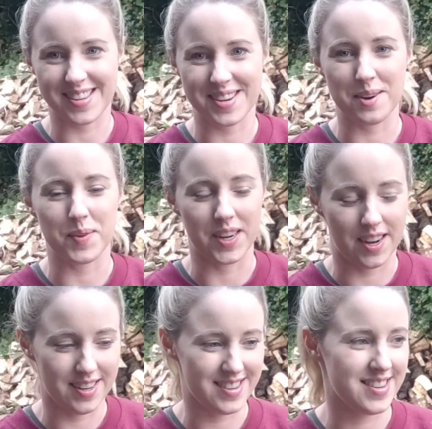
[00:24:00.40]
this year
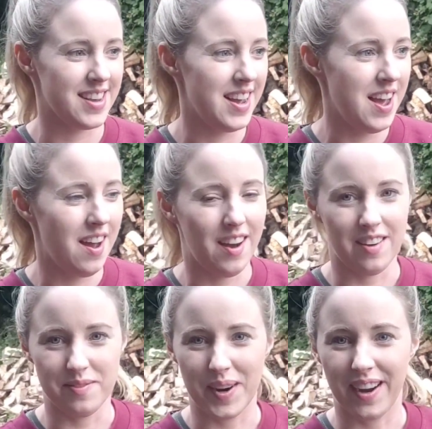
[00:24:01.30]
because
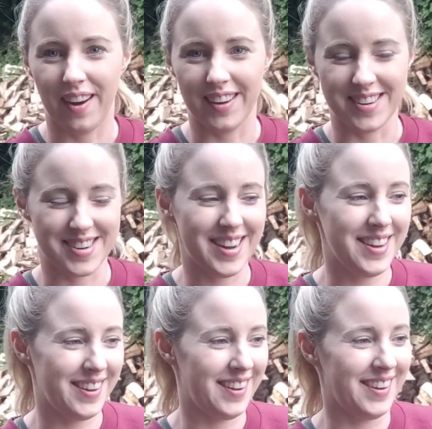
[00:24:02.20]
of my holiday.